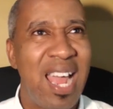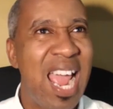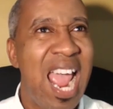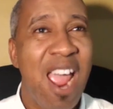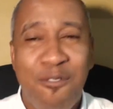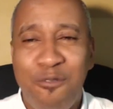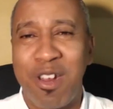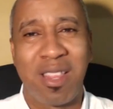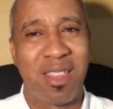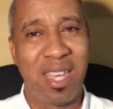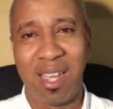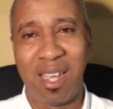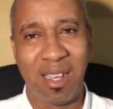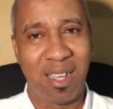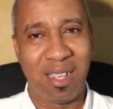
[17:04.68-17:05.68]

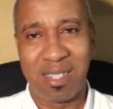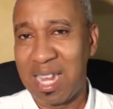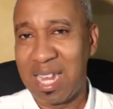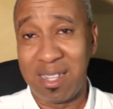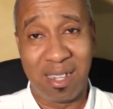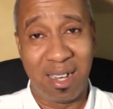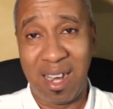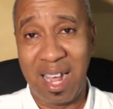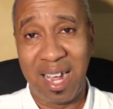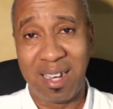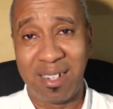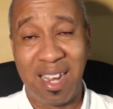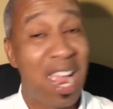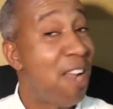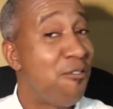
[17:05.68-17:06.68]
Everything sells online.
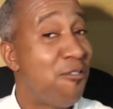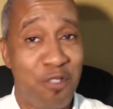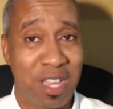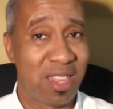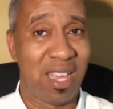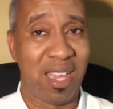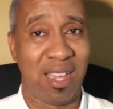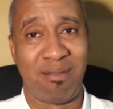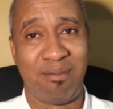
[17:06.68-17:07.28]
Everything.